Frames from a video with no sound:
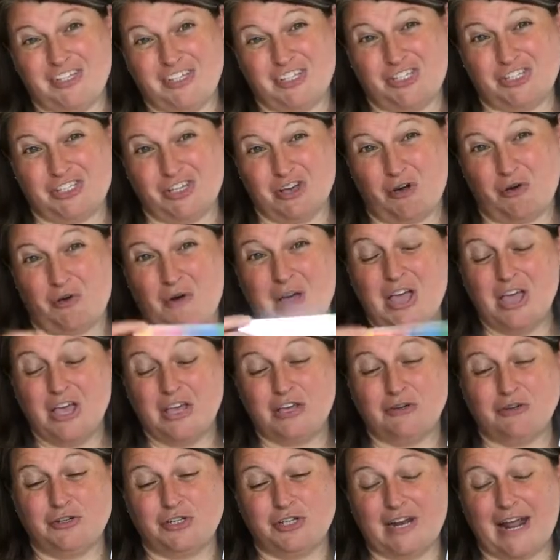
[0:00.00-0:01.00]
So
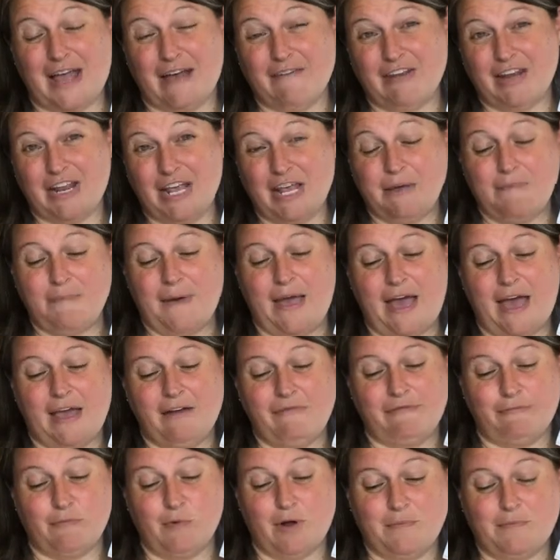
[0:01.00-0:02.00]
you should have an ink
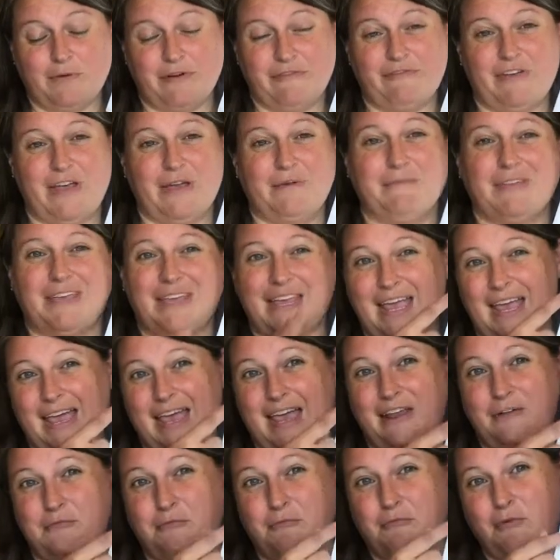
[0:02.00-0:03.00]
pad, one per family
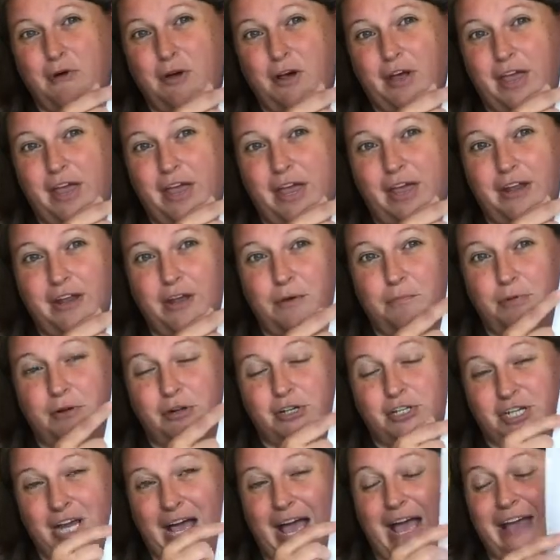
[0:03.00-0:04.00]
and one per
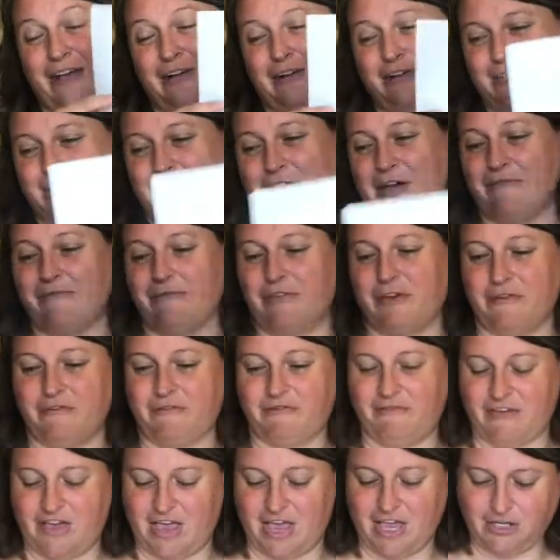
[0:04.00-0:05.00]
child of the
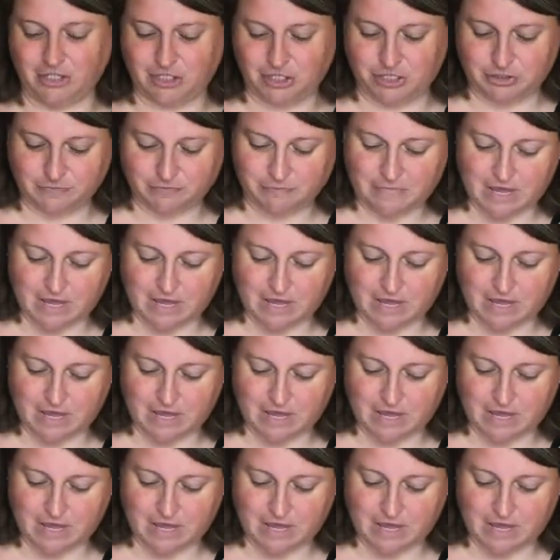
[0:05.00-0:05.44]
fish.